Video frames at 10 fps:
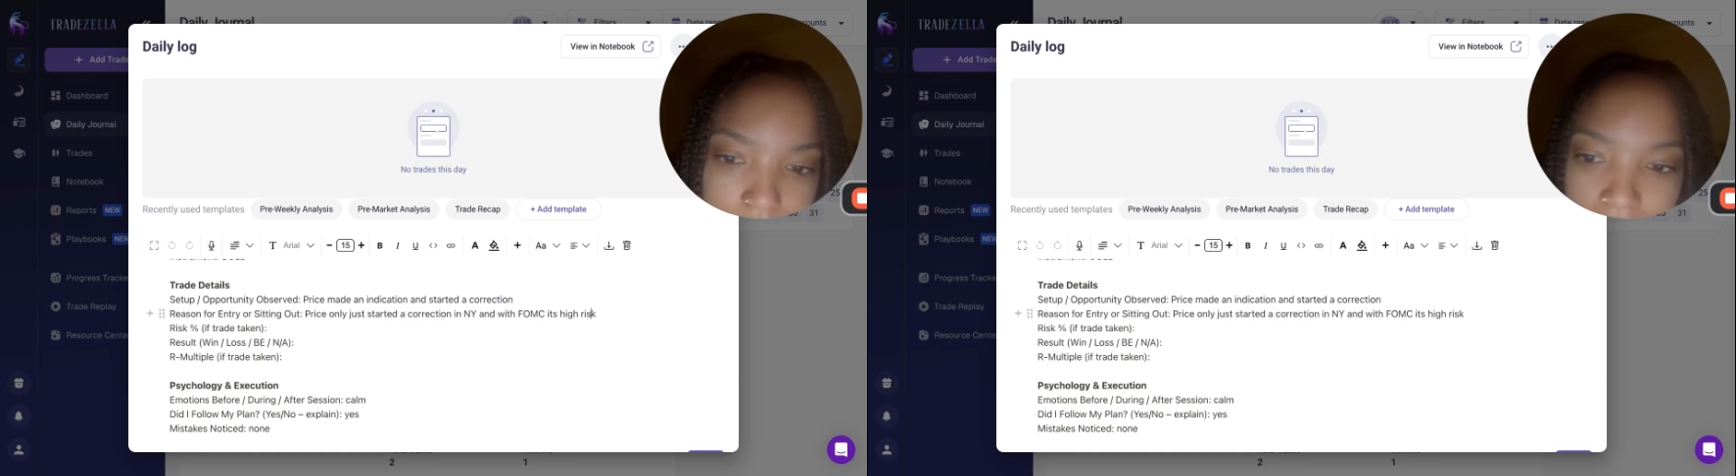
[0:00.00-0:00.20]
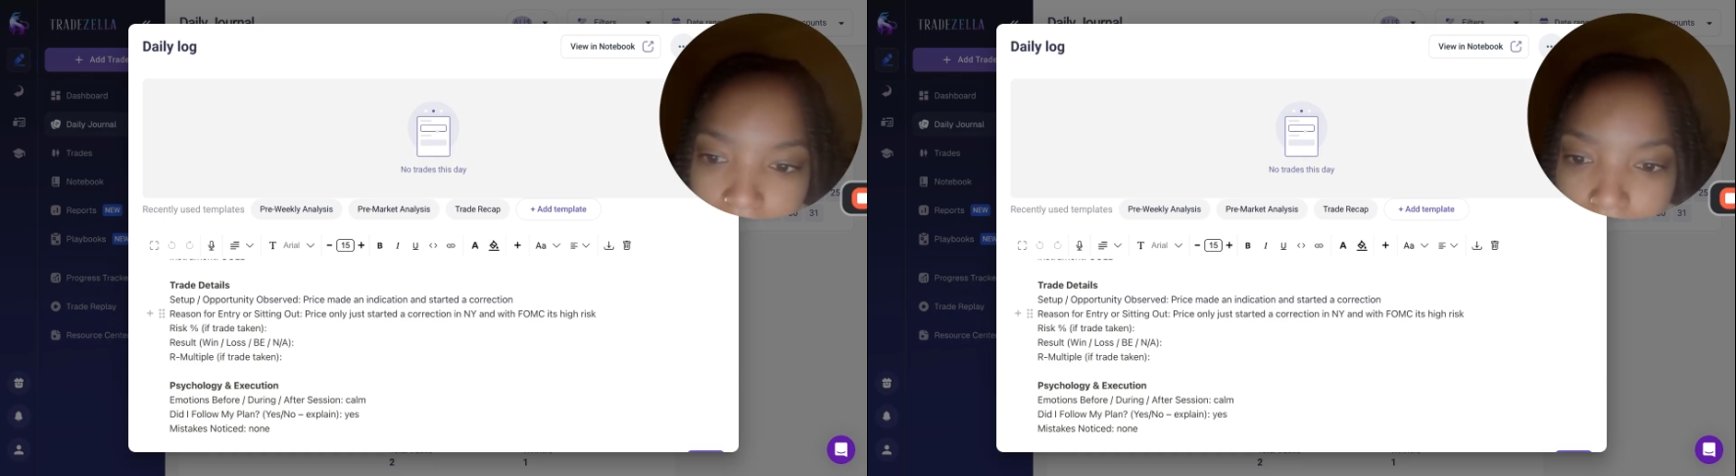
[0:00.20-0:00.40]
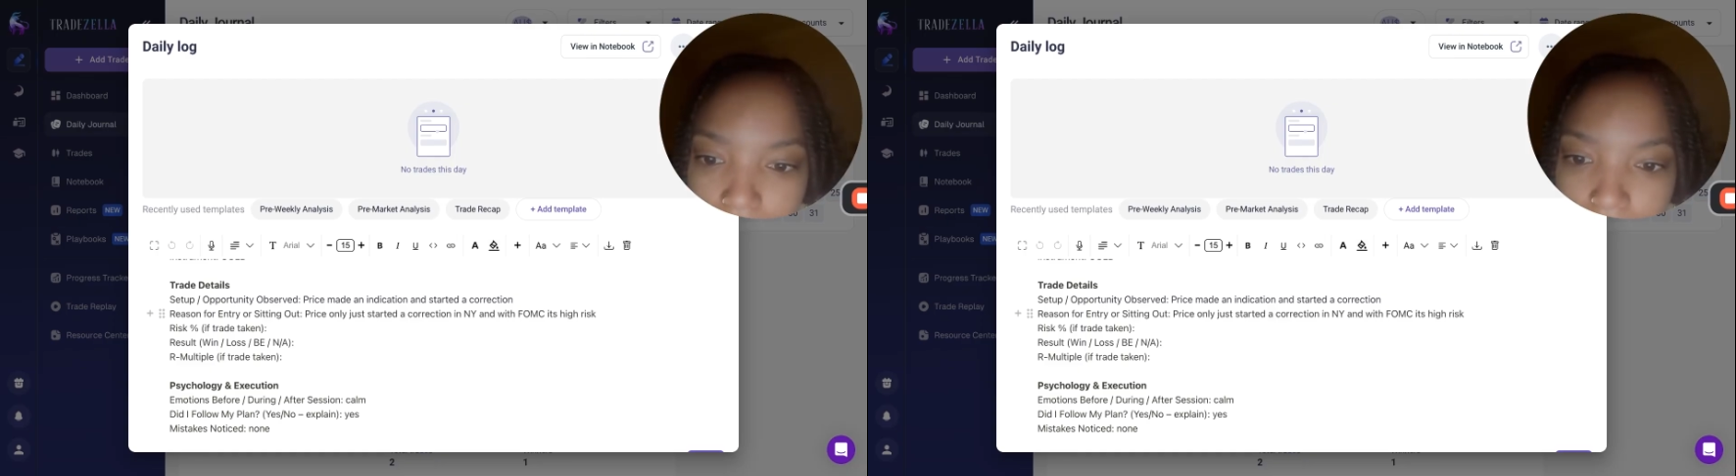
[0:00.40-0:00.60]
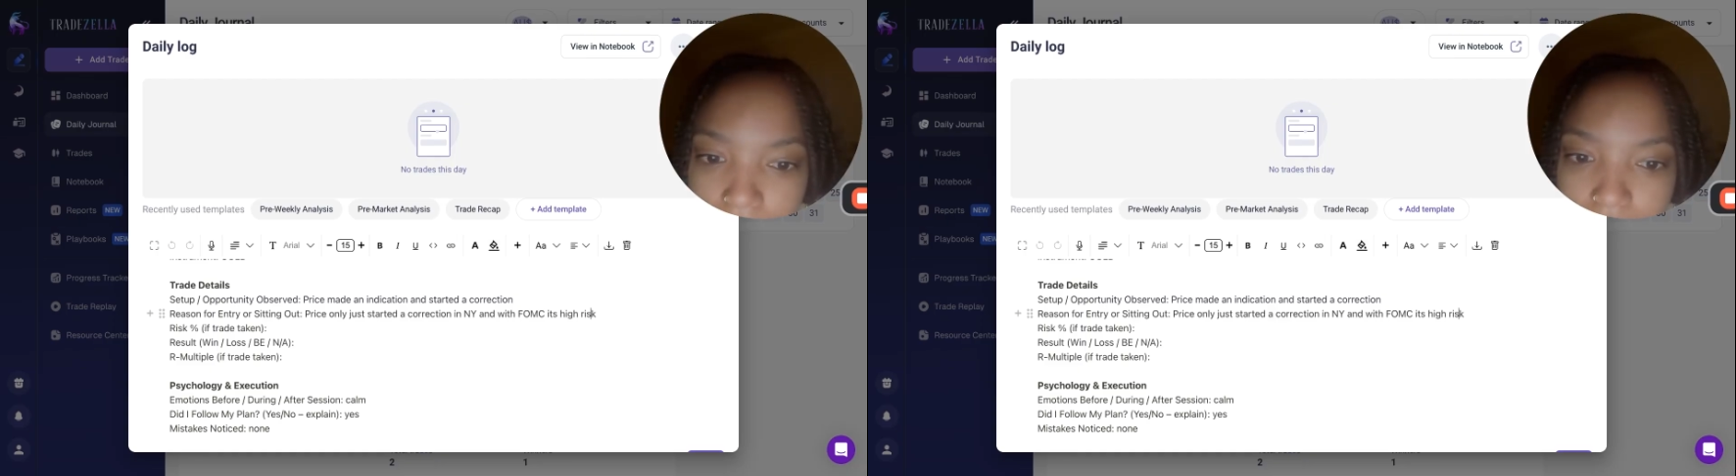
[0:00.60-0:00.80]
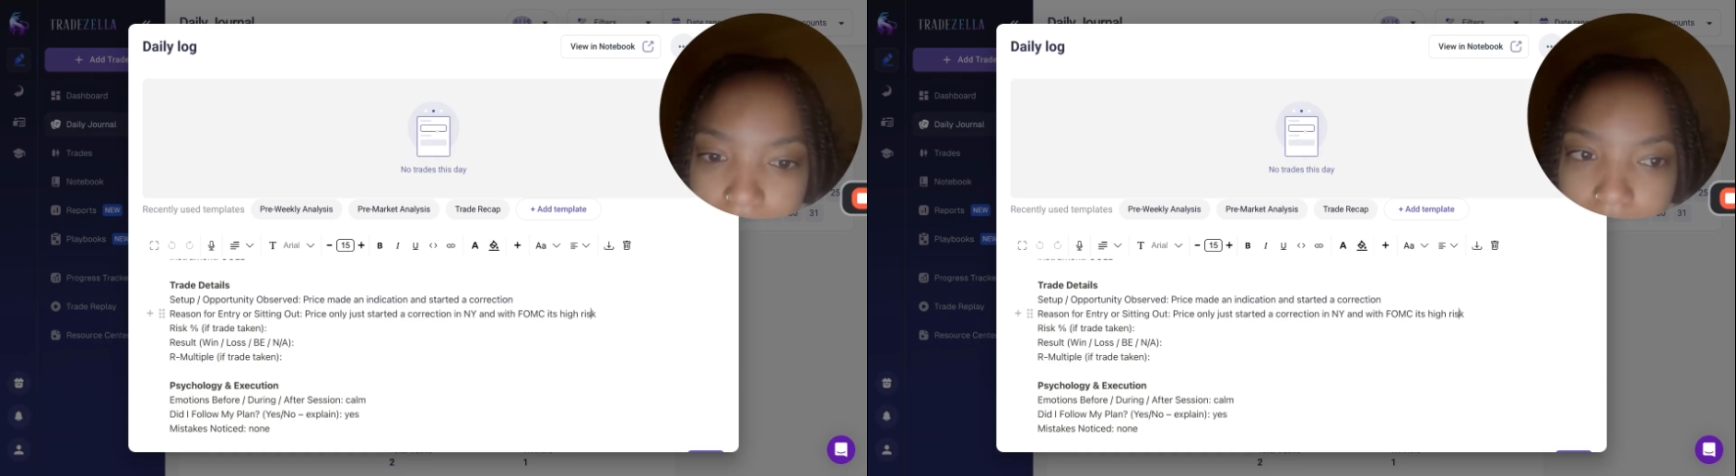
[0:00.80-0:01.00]
and
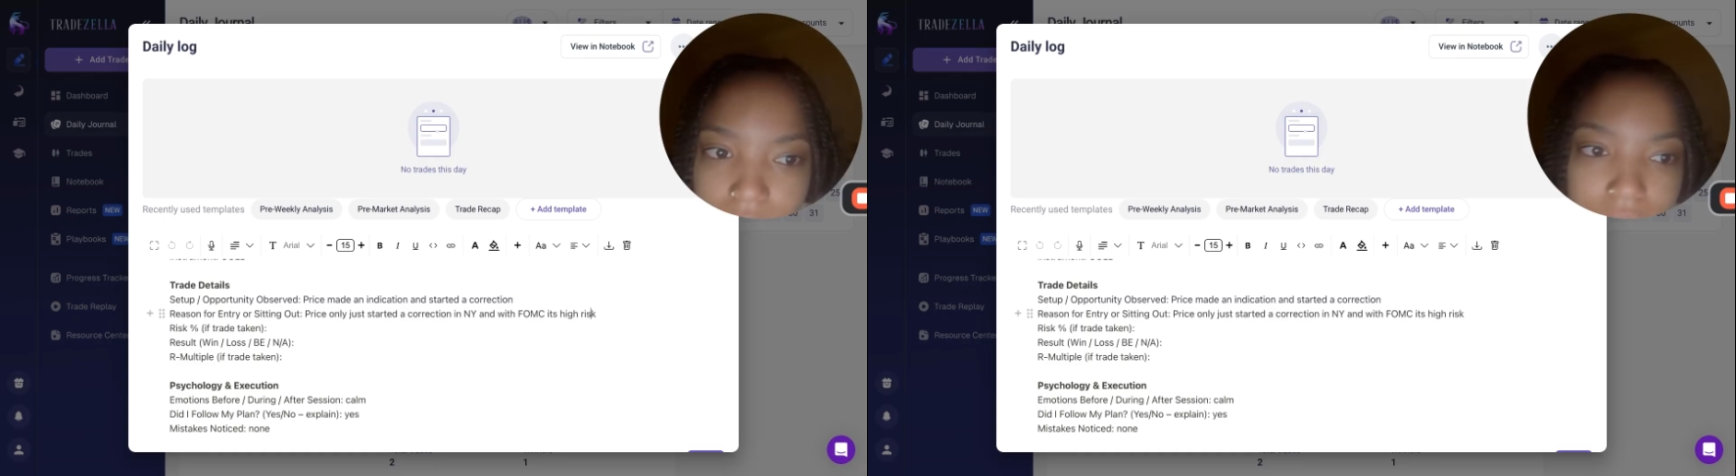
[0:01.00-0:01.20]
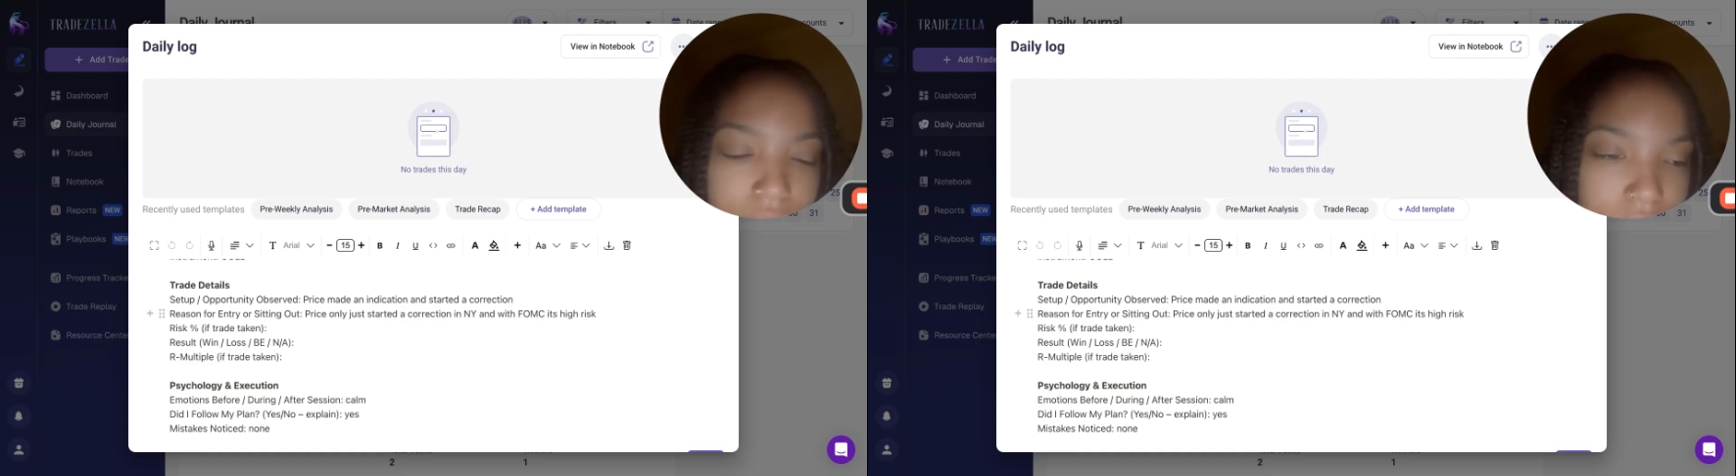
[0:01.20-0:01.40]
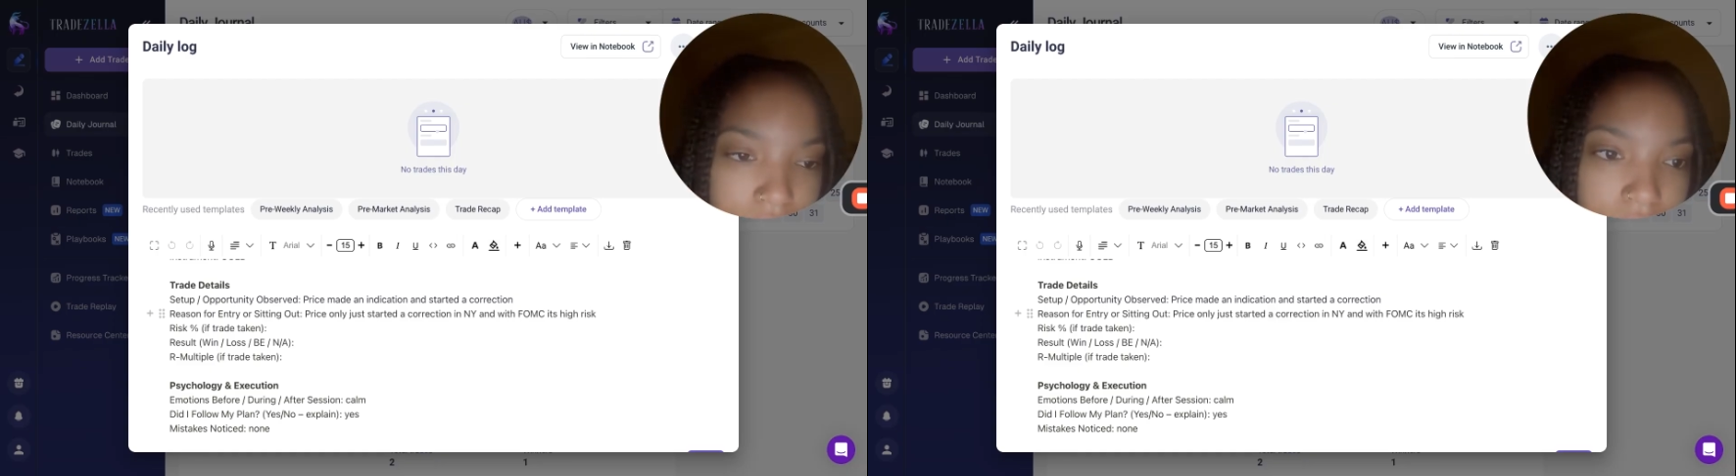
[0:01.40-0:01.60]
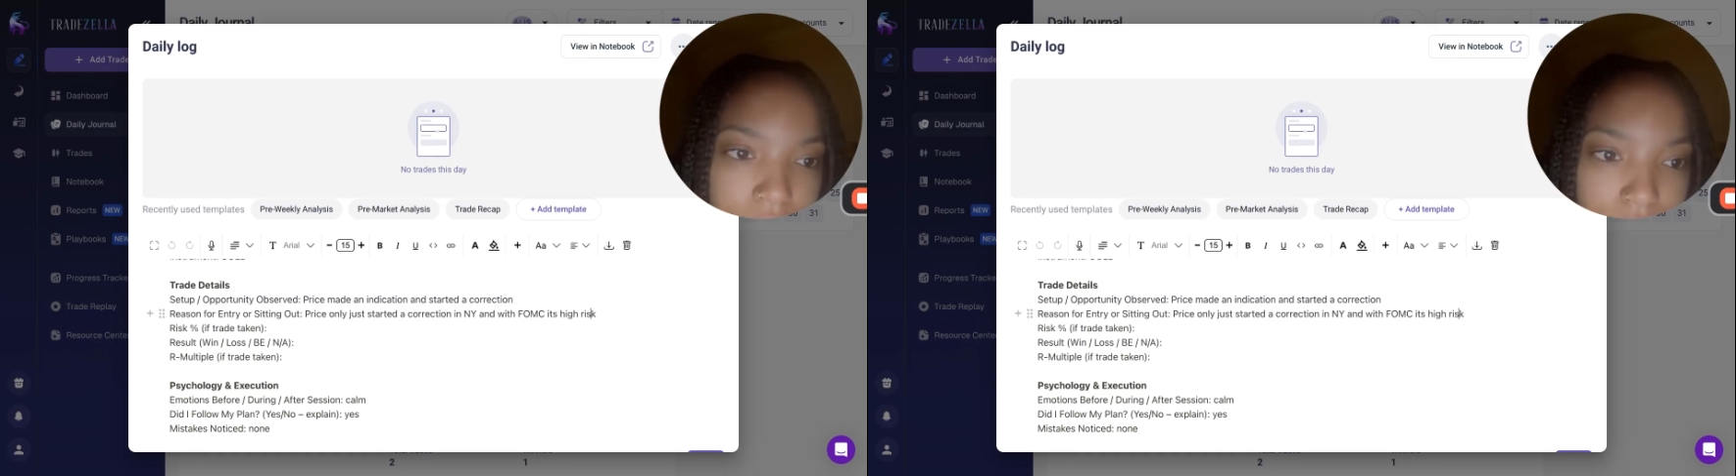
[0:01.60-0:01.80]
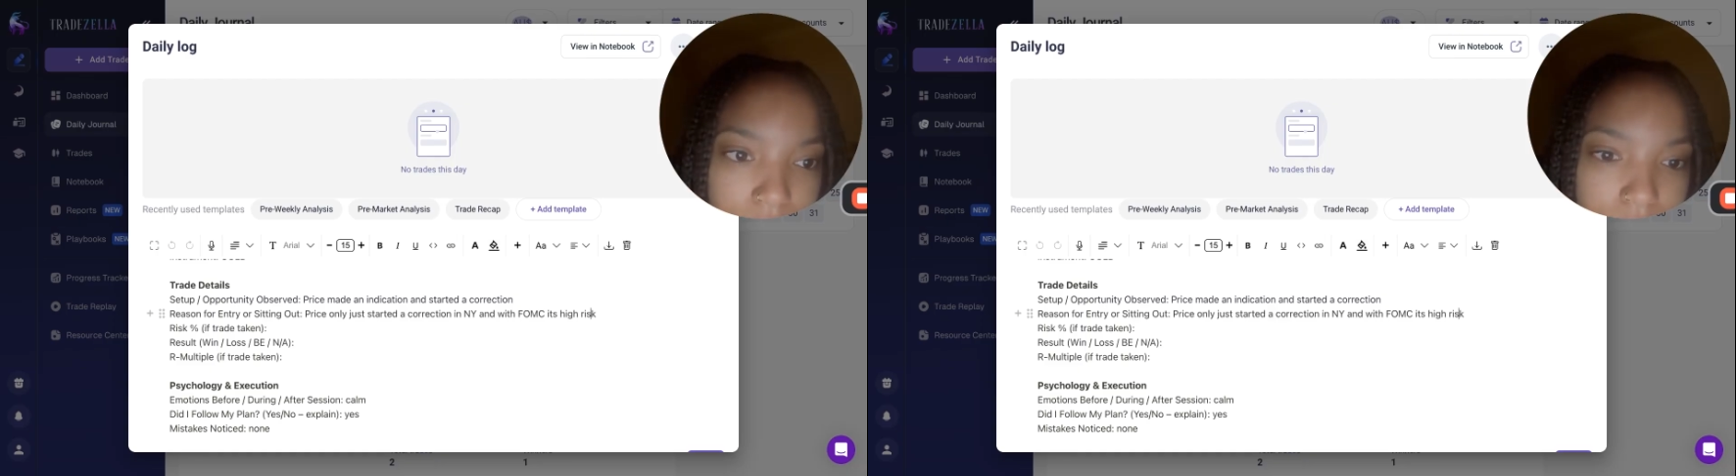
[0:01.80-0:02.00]
maybe the start of
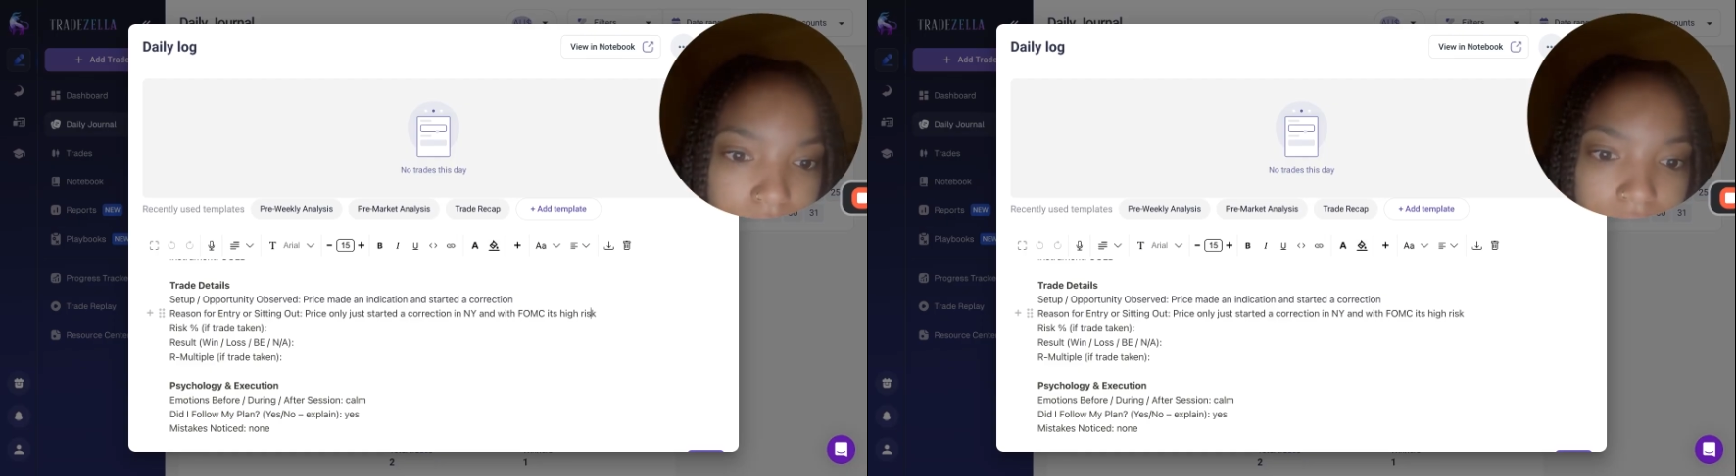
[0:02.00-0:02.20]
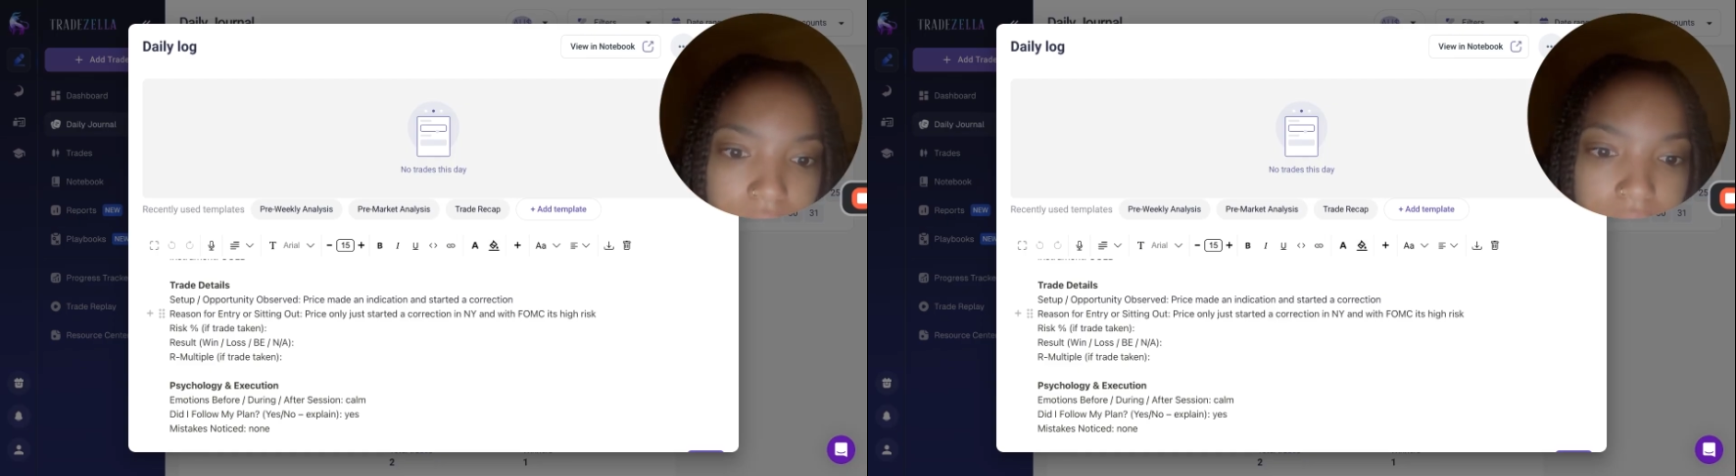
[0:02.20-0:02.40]
New York.